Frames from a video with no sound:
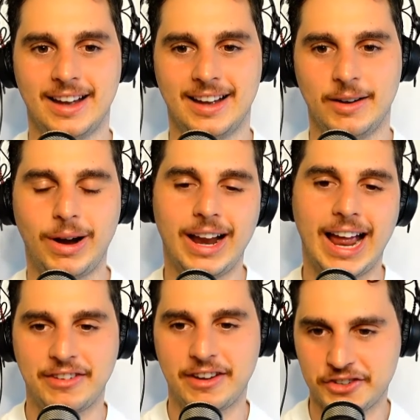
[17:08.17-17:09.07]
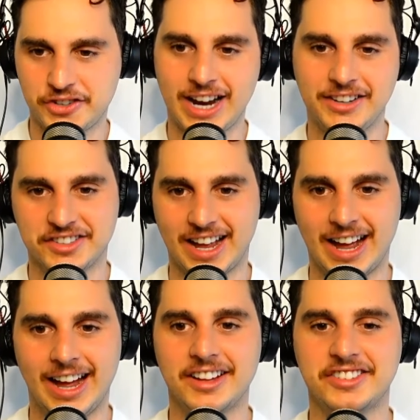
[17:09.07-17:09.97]
What have you ever tried just
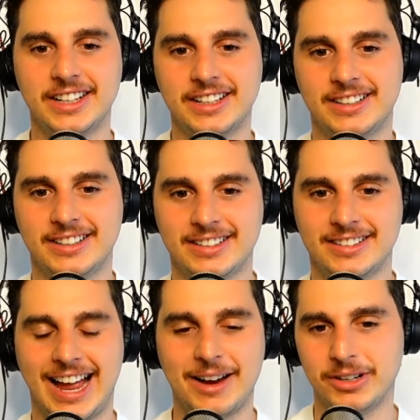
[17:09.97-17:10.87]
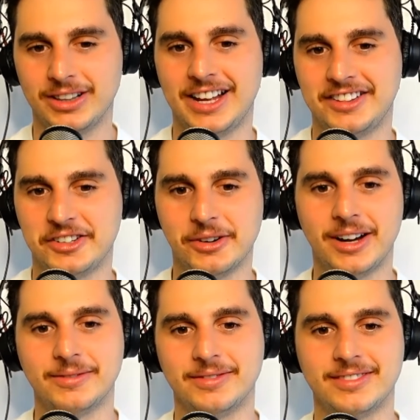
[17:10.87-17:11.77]
asking, hey, what lights you
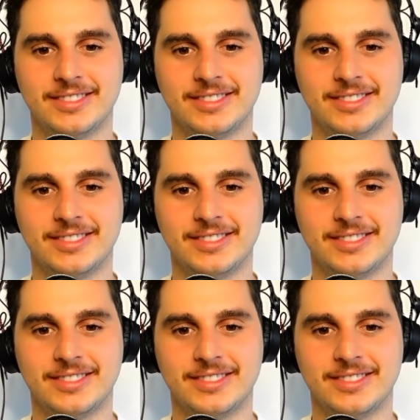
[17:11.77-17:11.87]
up?